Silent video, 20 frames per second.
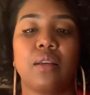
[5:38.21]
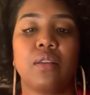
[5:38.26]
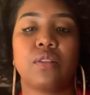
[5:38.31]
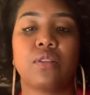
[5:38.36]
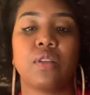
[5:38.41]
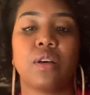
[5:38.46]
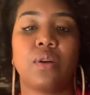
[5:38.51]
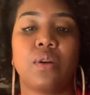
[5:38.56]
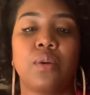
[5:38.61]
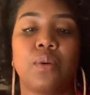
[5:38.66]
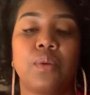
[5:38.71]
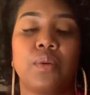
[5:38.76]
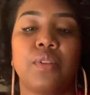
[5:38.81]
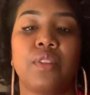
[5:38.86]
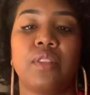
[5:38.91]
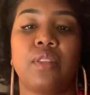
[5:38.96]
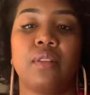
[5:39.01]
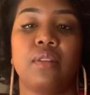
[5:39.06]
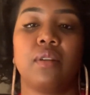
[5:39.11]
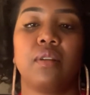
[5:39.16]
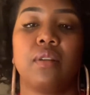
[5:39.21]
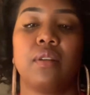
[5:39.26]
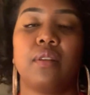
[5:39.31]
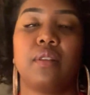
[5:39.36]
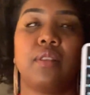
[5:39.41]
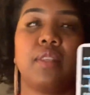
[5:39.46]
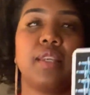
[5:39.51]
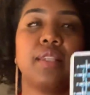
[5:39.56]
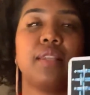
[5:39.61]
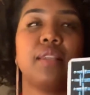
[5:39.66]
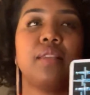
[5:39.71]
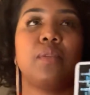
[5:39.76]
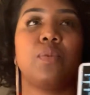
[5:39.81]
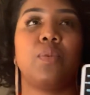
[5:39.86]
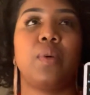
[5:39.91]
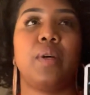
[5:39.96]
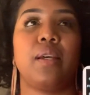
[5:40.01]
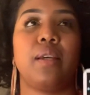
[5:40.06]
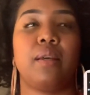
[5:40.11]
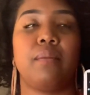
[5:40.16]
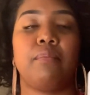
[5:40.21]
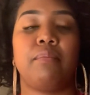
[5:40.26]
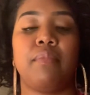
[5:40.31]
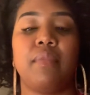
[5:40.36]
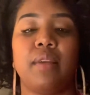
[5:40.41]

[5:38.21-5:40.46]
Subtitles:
So this is what